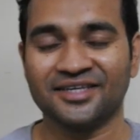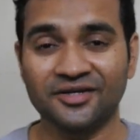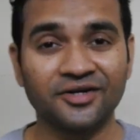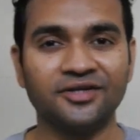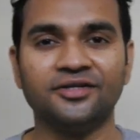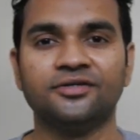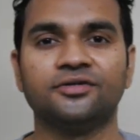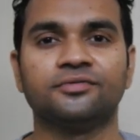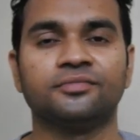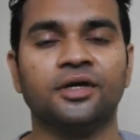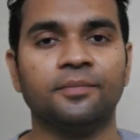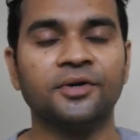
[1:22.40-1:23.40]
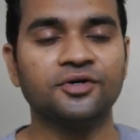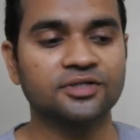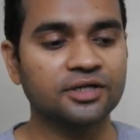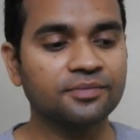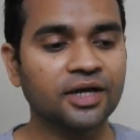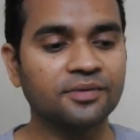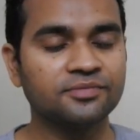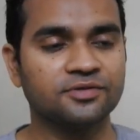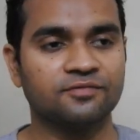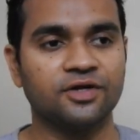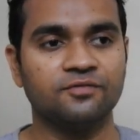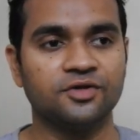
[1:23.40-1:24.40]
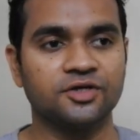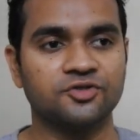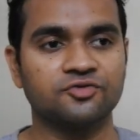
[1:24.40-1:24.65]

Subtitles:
good." Because sometimes when we are